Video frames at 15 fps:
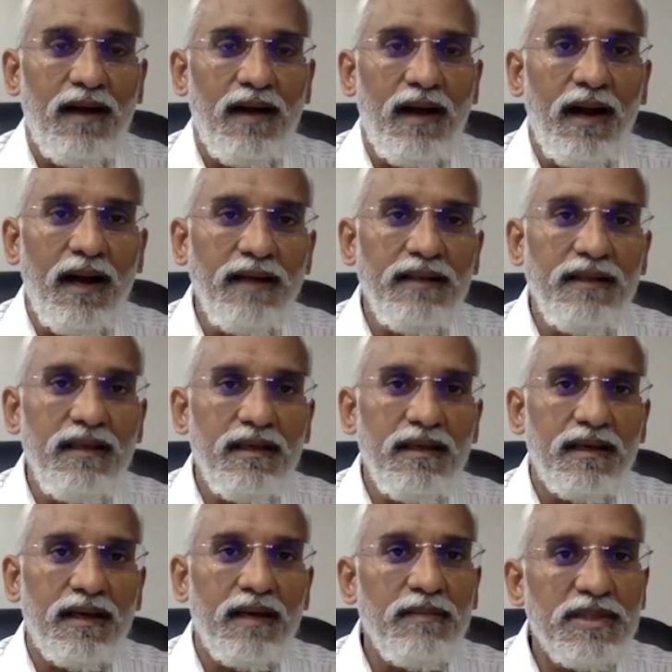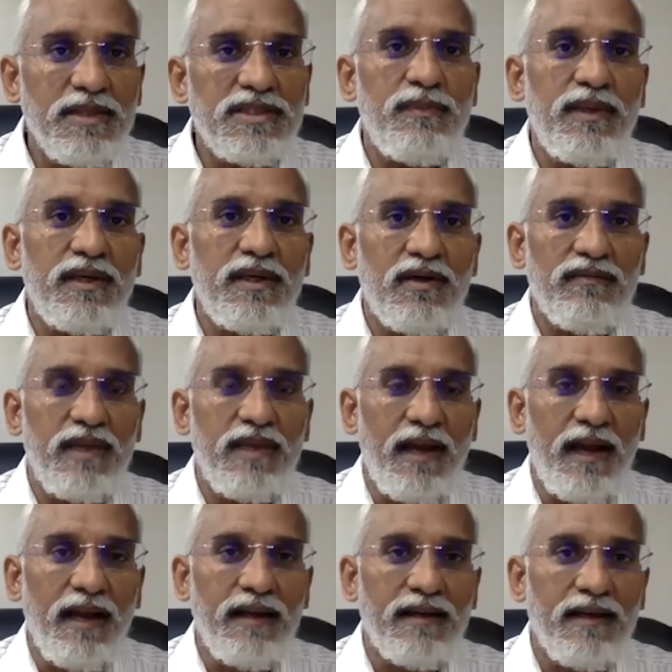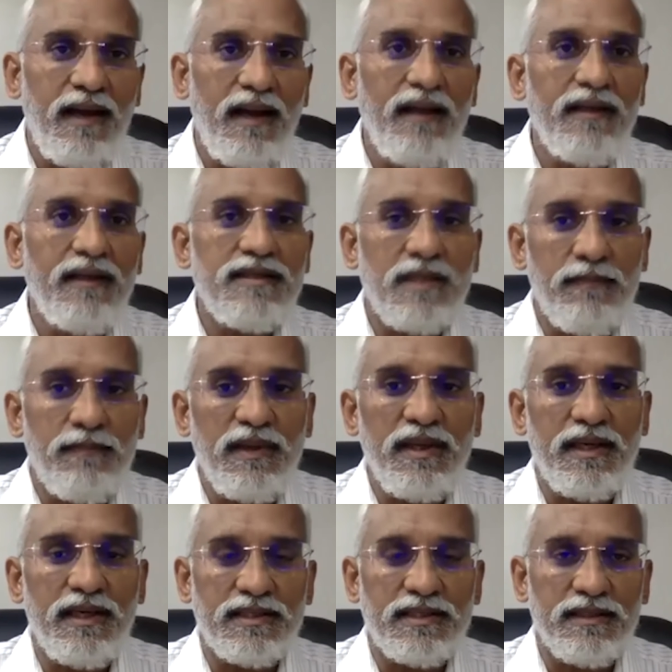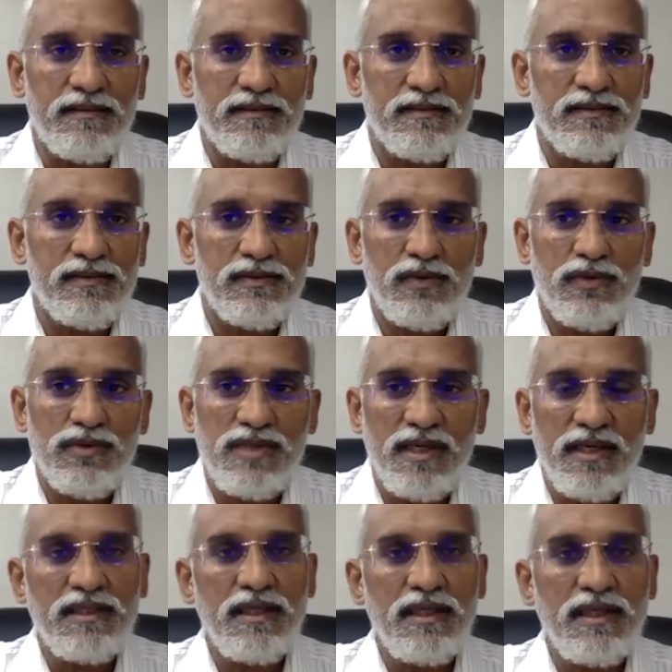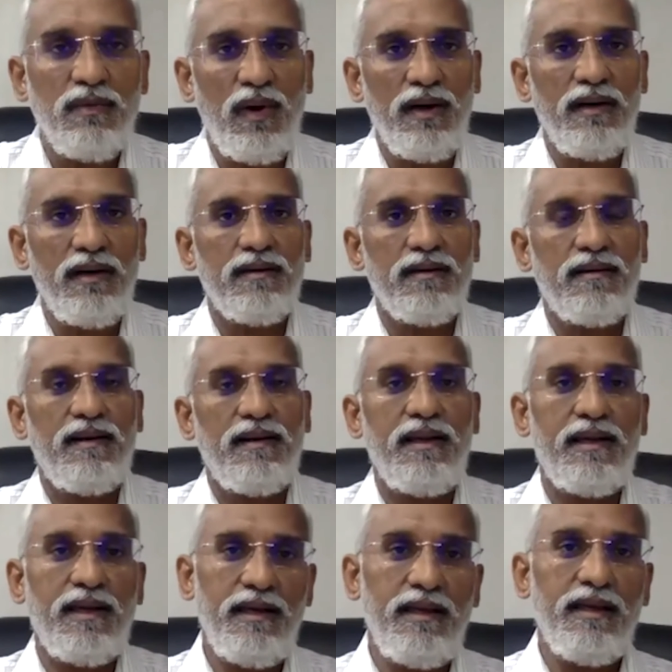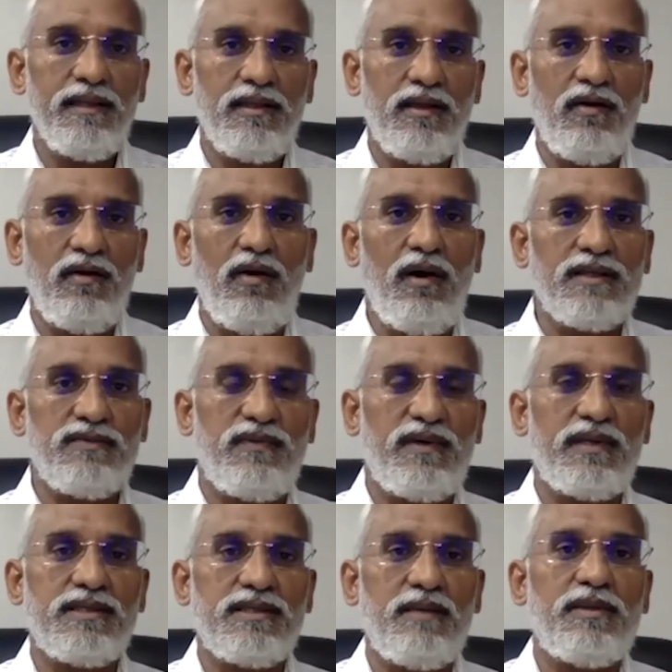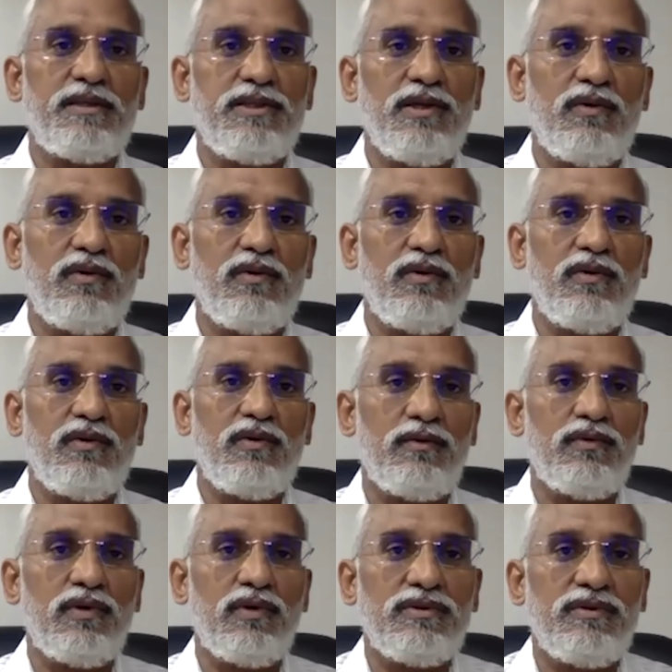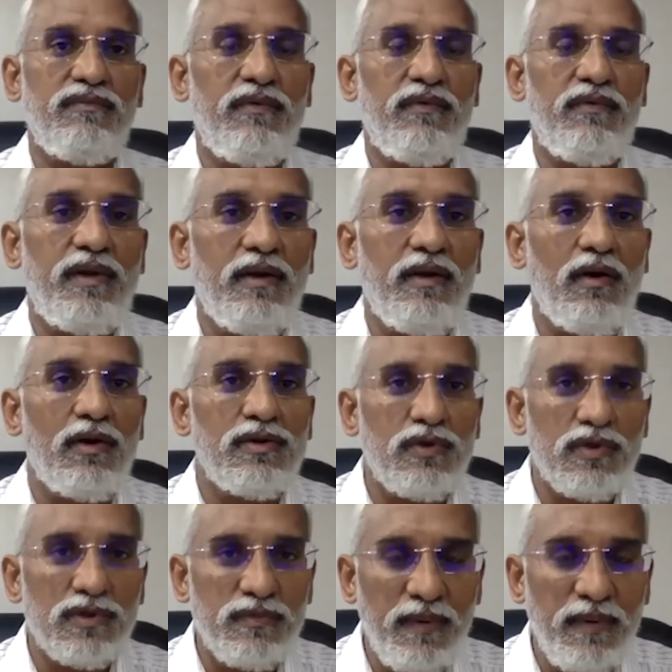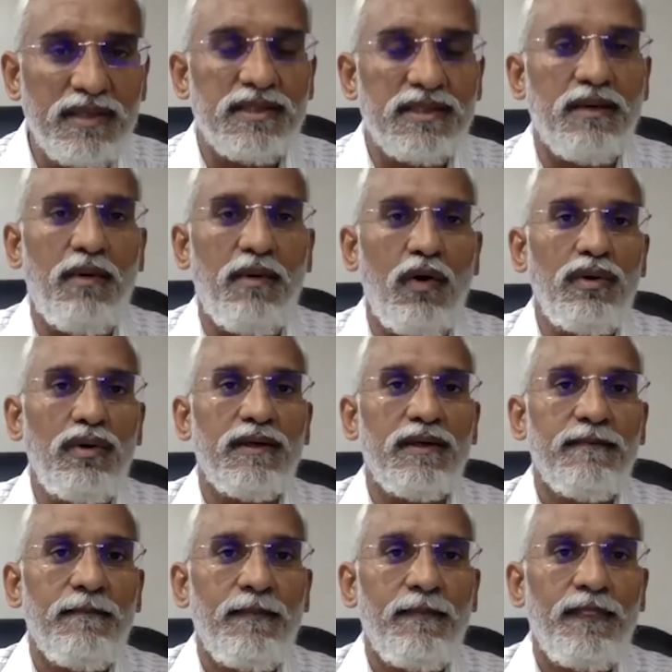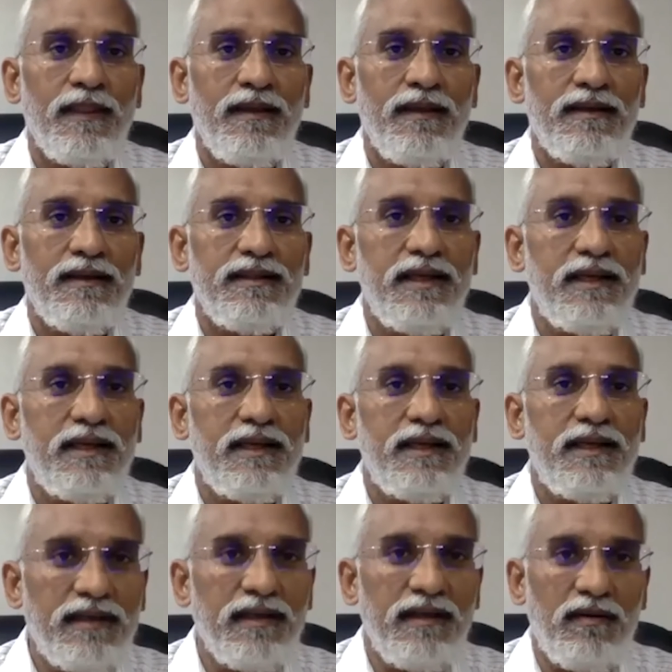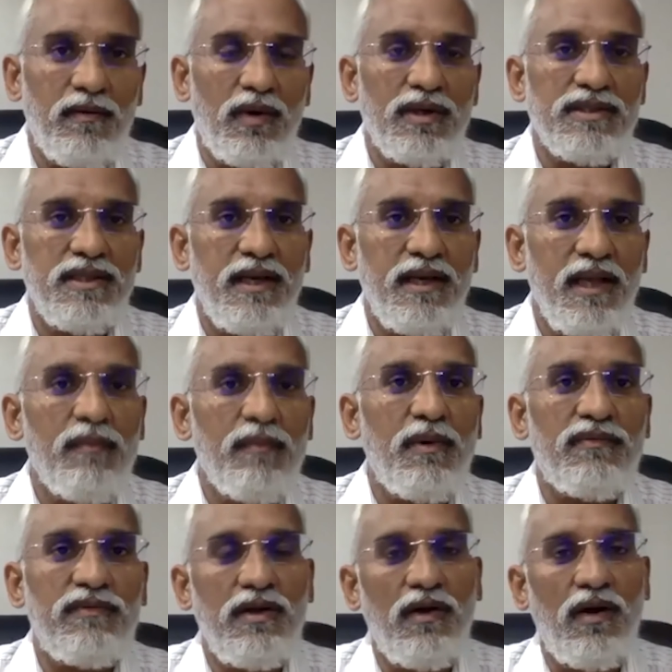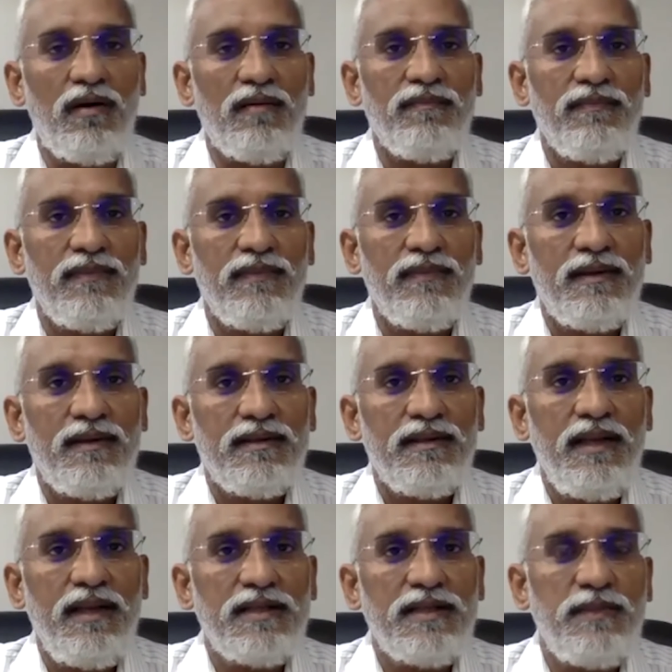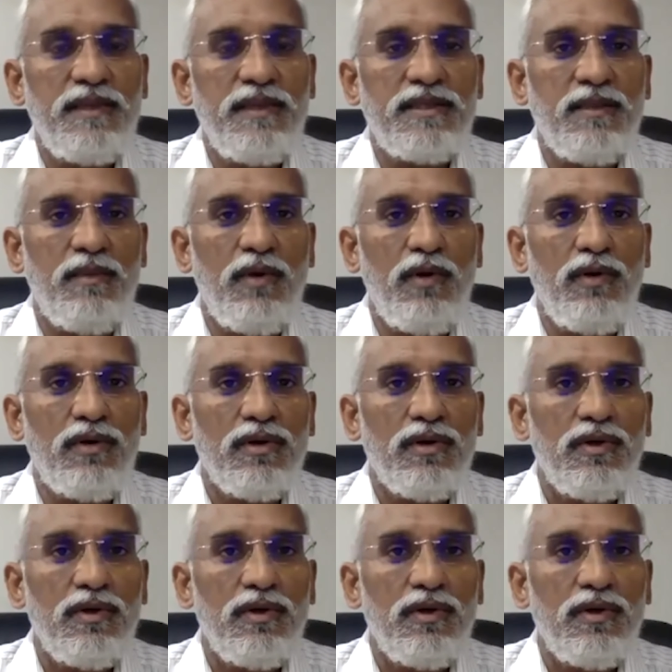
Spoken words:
and the commencement of the act and its application. So section 1, like any other law, as far as Commercial Codes Act 2015 also speaks about the title, the name of the law. Then it speaks about